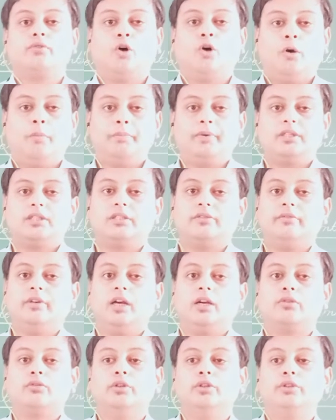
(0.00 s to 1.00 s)
topics we
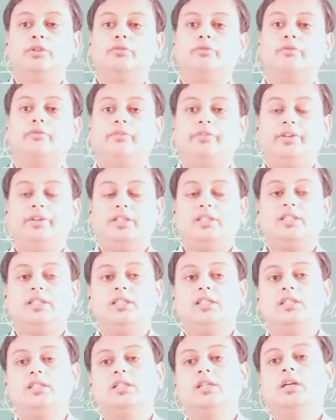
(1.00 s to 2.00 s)
are going to face
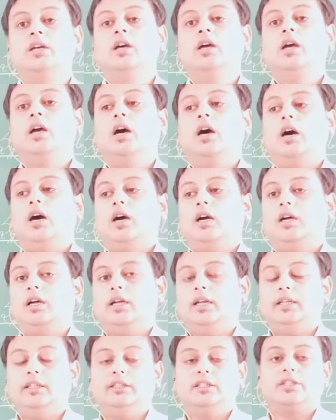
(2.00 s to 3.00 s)

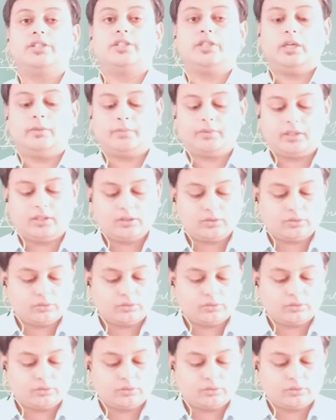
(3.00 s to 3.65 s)
in this chapter.